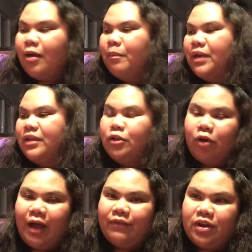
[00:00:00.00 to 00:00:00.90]
But they
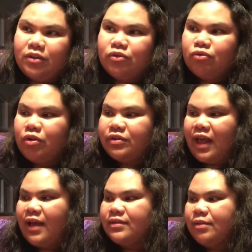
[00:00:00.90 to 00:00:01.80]
don't have it in stores. I
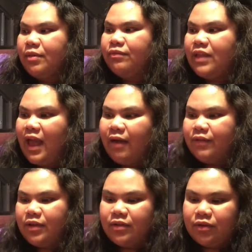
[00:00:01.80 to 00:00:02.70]
asked them if they
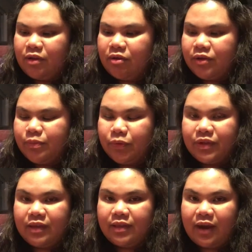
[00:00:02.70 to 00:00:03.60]
have it in the nearest
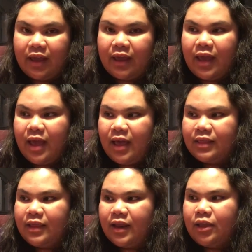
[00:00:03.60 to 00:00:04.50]
boutique that I
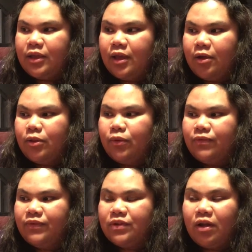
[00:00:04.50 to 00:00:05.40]

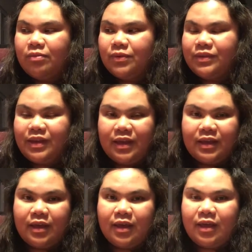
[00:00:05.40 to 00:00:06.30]
Louis Vuitton
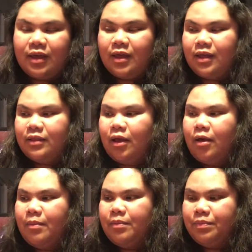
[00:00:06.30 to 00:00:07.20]
boutique
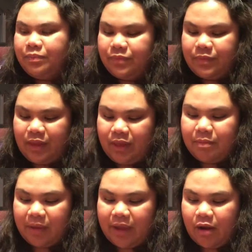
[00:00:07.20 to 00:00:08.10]

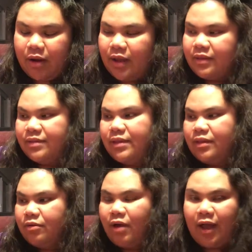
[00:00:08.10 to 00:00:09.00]
in my area, and they say
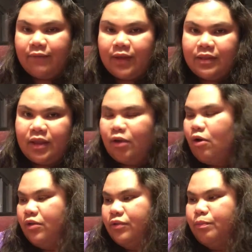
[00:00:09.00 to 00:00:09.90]
they don't have it. They
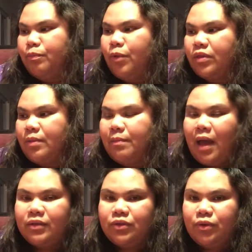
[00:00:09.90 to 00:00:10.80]
all brought them
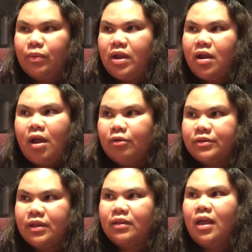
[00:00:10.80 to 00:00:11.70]
back to the
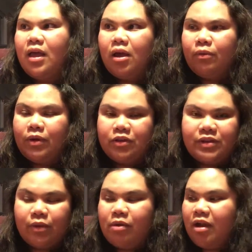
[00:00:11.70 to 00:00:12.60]
warehouse, and when you
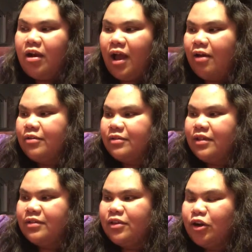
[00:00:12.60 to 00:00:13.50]
say warehouse,
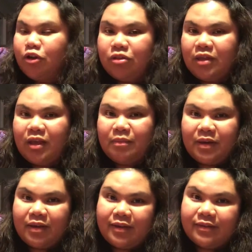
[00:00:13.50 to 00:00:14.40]
that's not a good thing
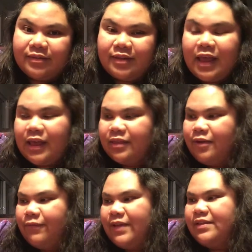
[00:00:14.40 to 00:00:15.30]
because it